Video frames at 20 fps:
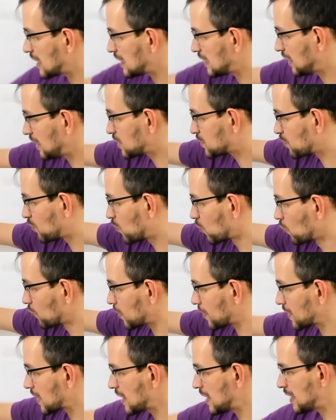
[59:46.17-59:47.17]
let's prove
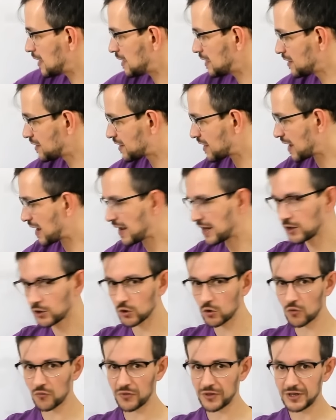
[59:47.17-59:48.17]
that in the
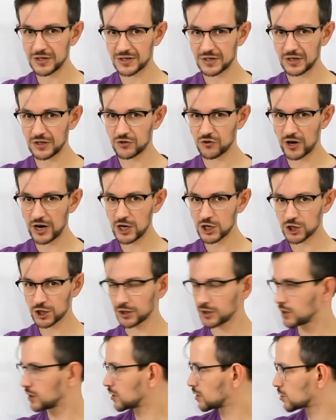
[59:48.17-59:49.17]
end of this
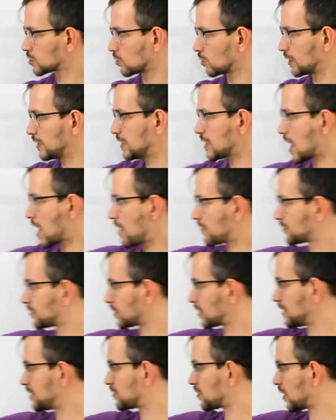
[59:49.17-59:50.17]
iteration, so
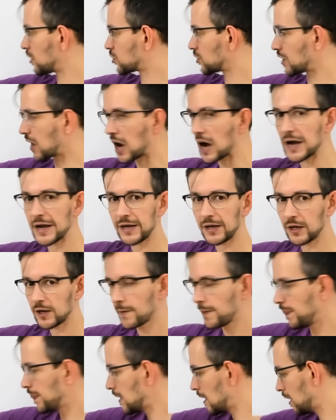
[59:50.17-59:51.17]
after iteration I,
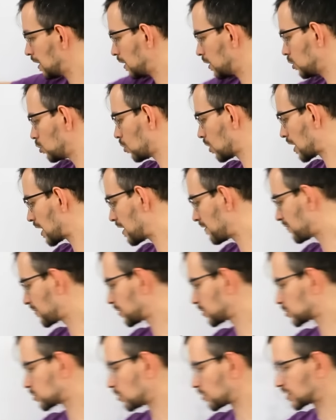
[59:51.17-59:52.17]
you have
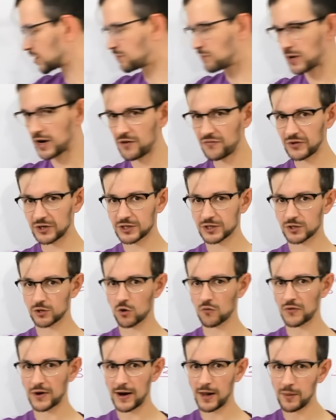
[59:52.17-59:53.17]
the sorted prefix
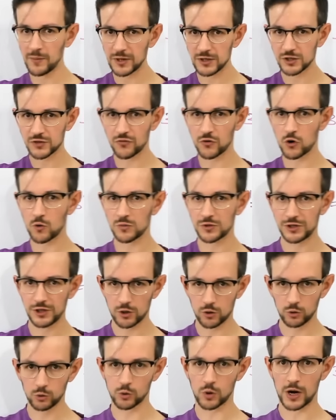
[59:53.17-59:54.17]
of elements from
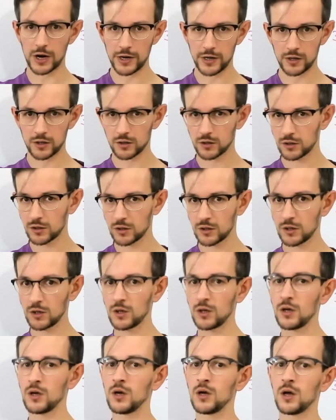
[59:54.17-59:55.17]
0 to I.
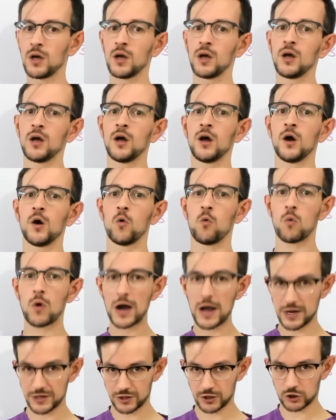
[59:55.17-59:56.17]

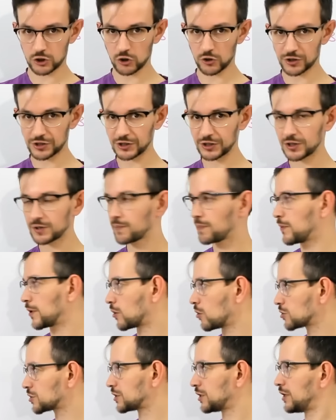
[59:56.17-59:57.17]
Why is it sorted?
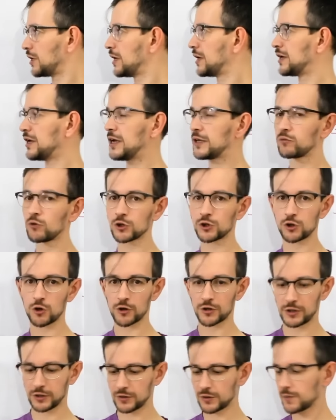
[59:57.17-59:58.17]
Because it was
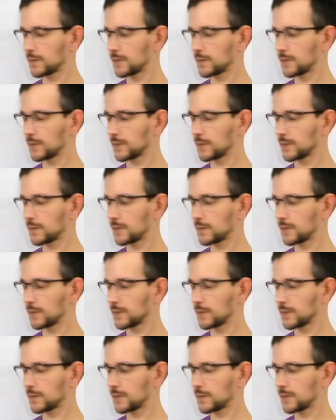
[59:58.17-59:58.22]
sorted.